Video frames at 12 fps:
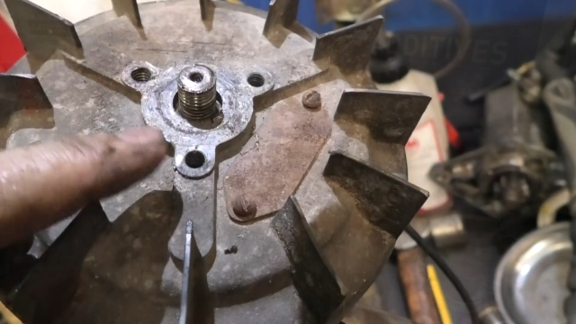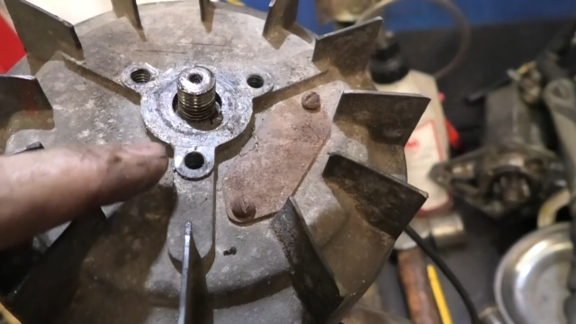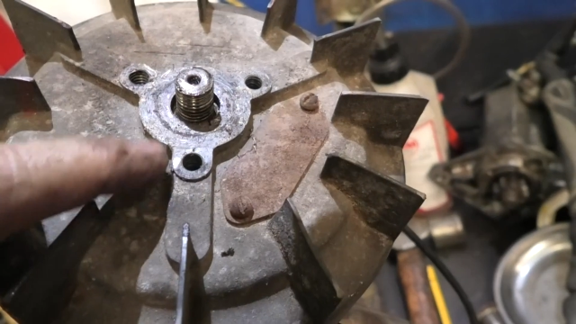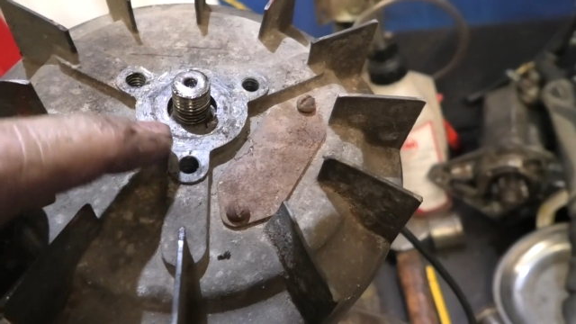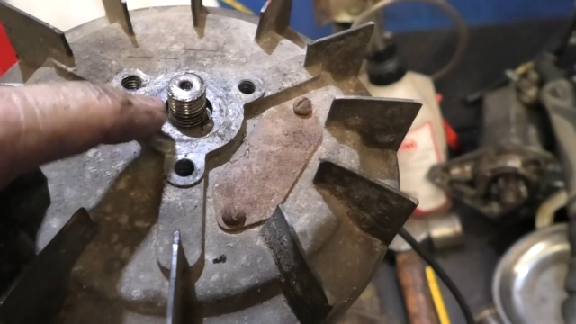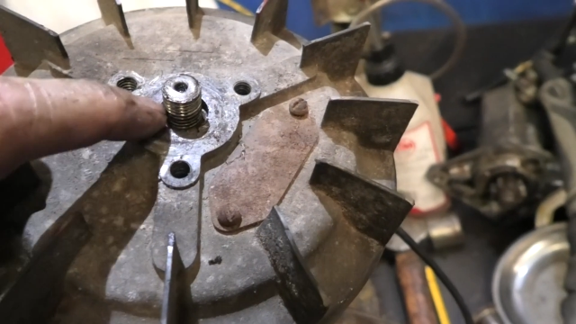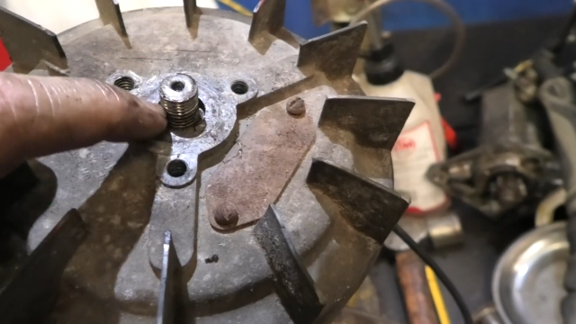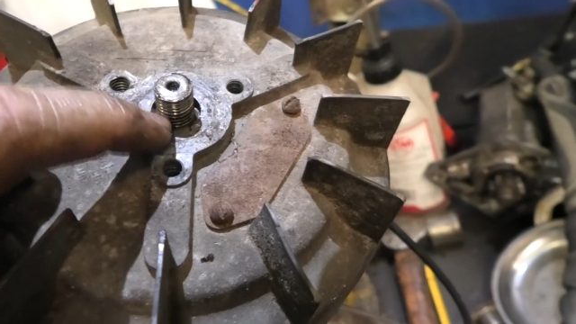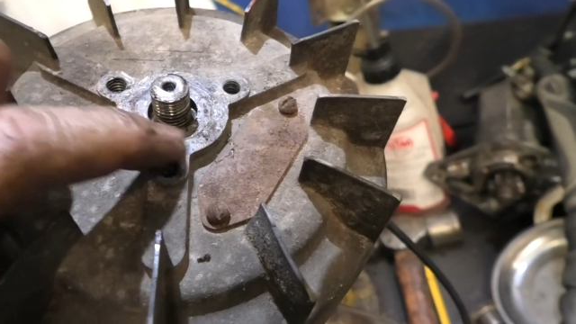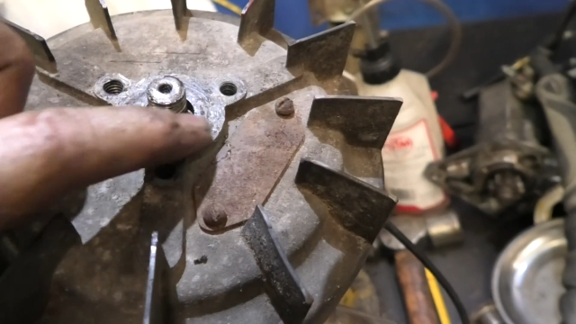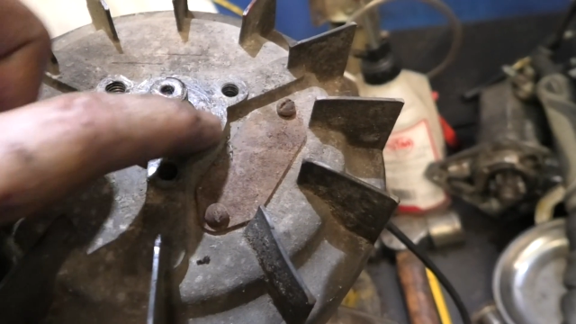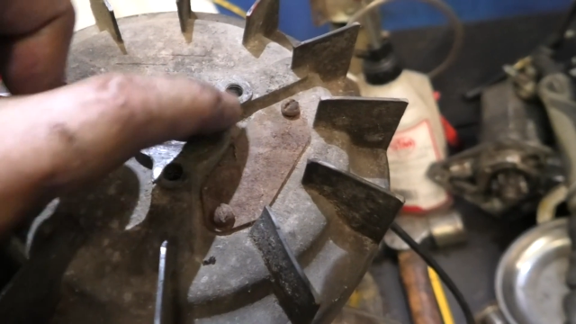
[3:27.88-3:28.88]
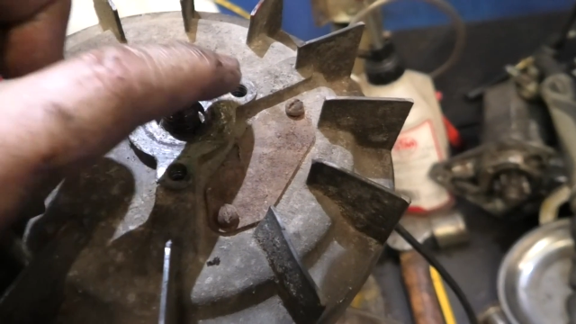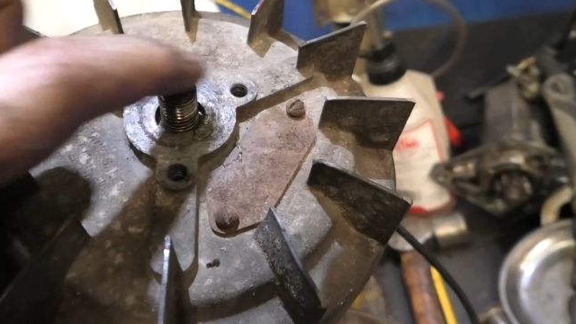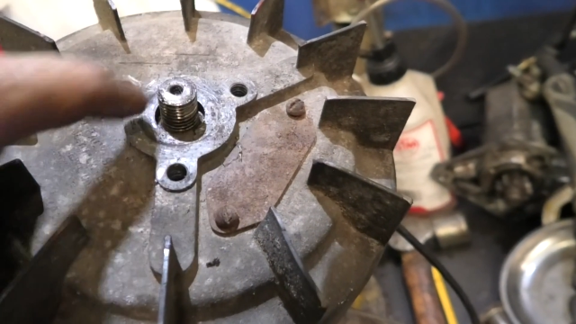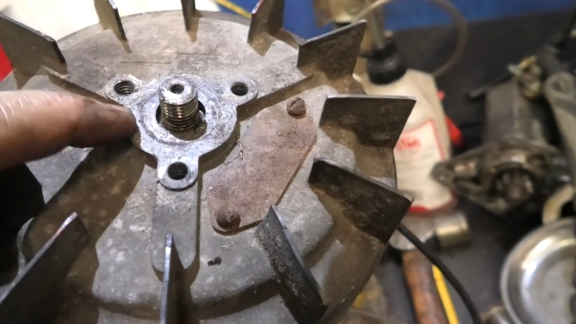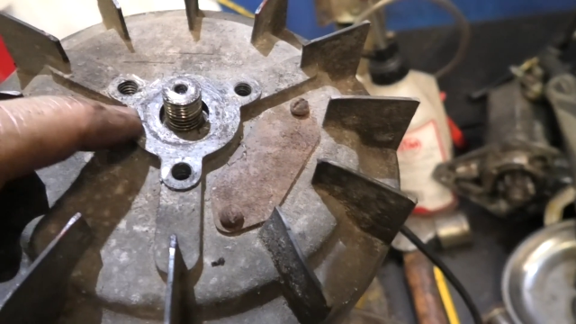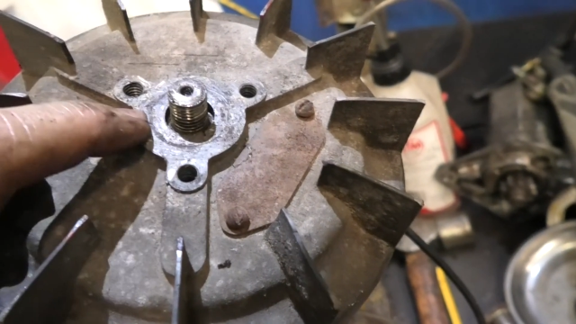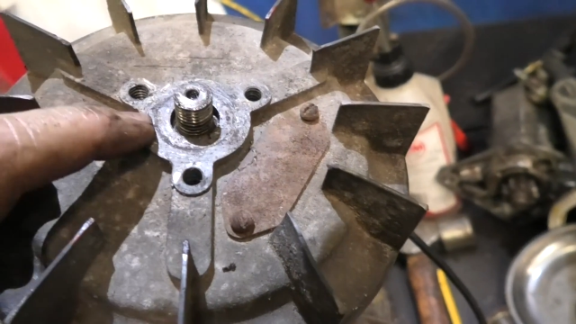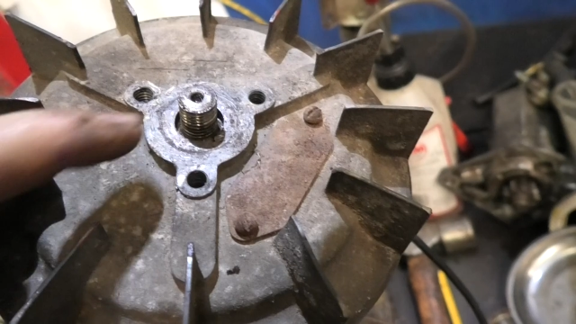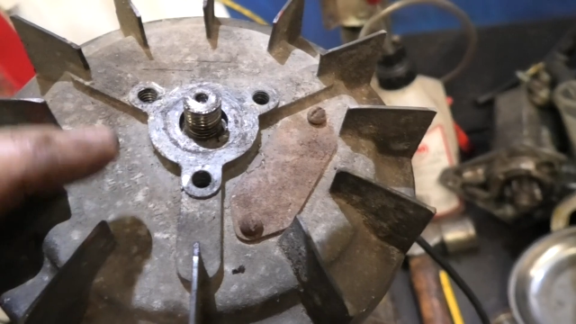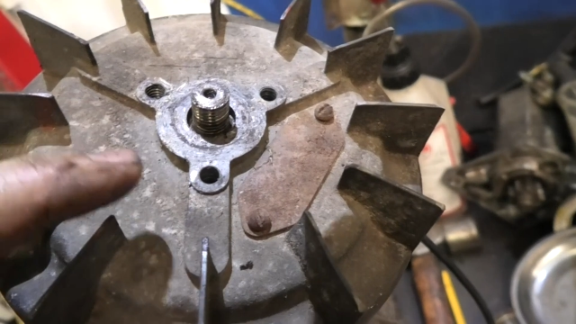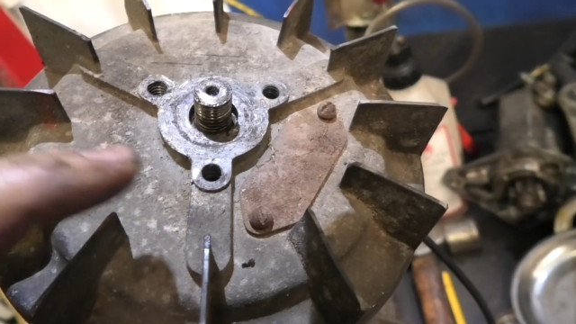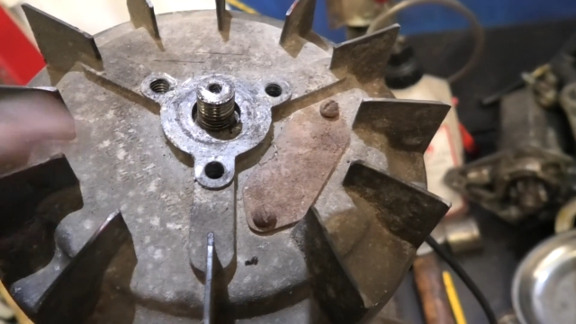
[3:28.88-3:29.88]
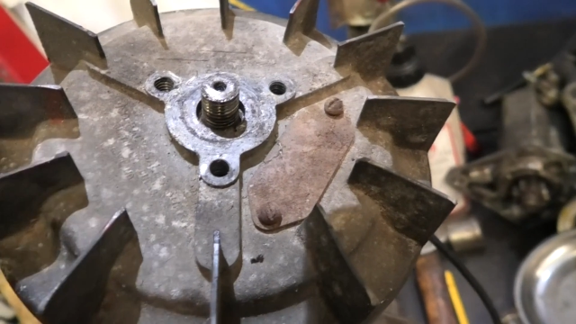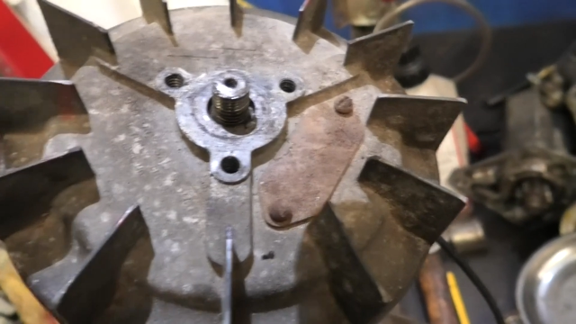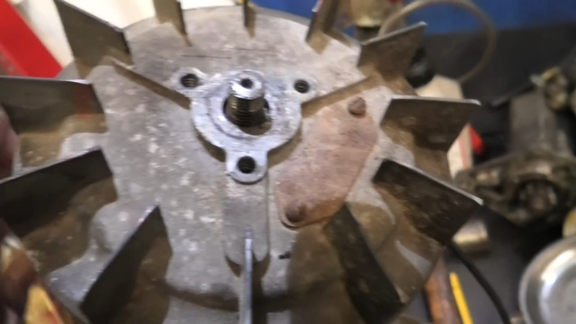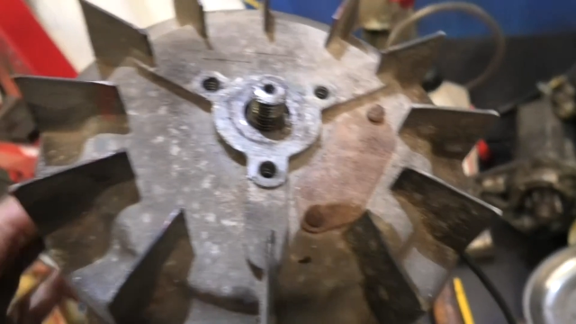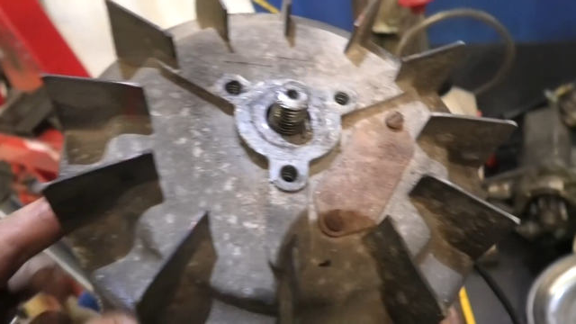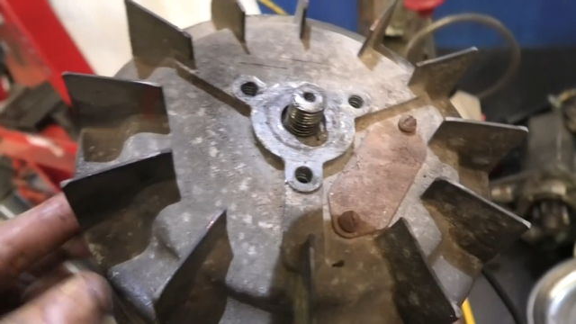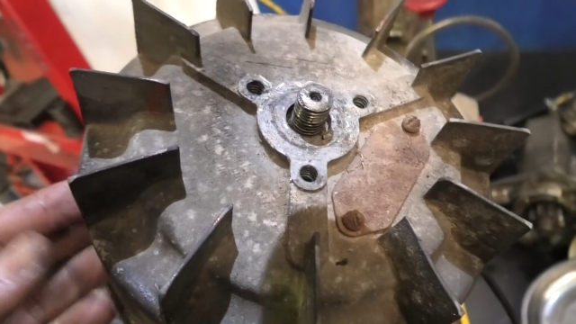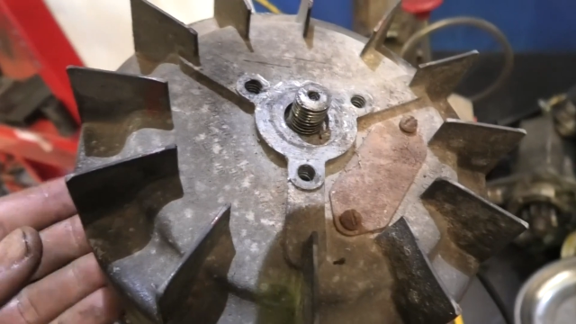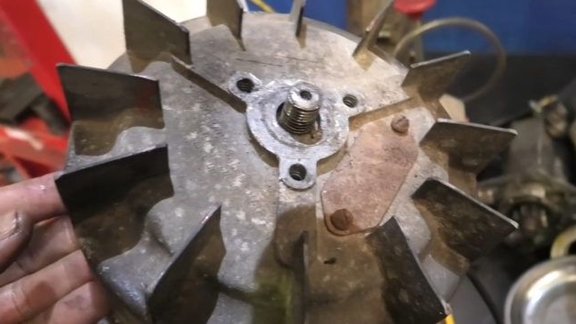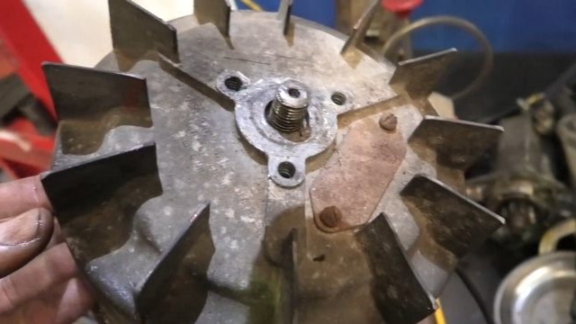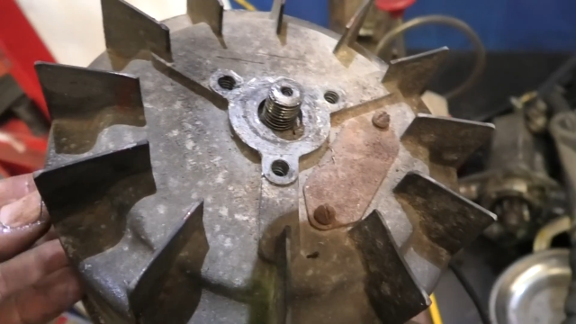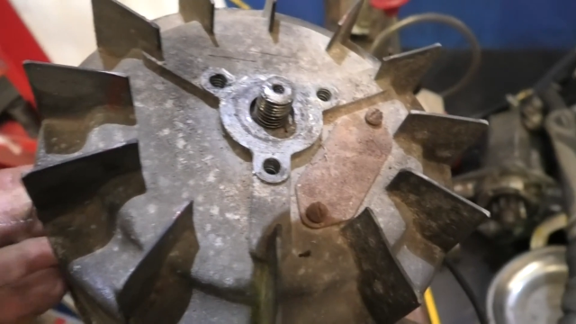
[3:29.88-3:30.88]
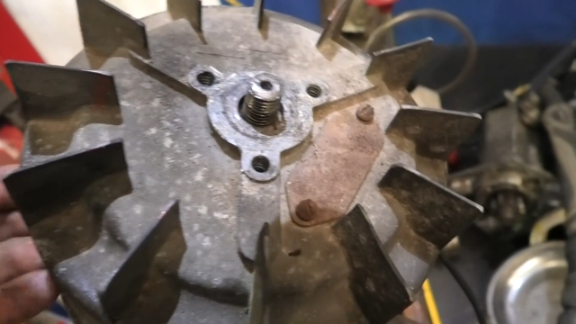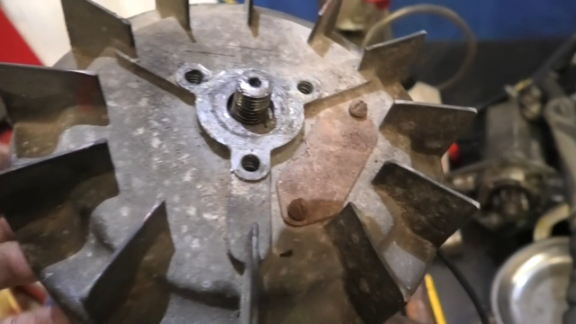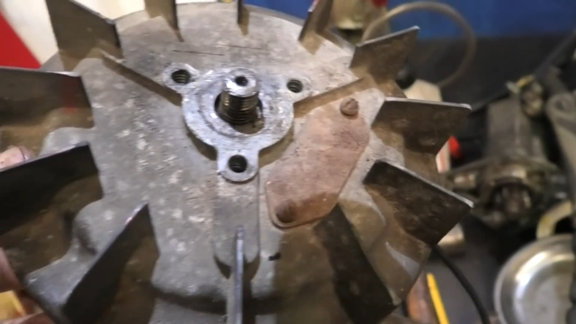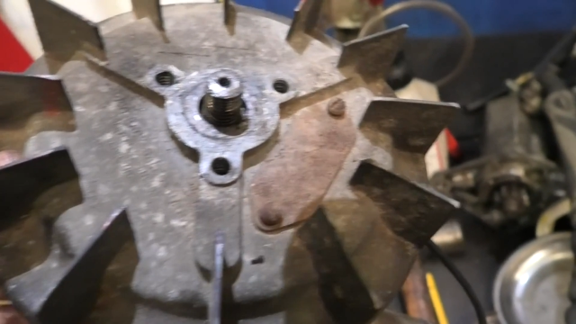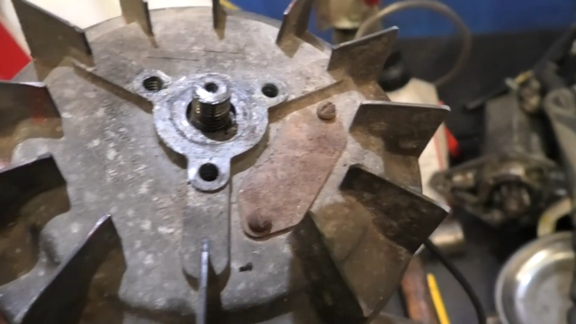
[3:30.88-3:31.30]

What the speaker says: Nobody's mouth can be seen.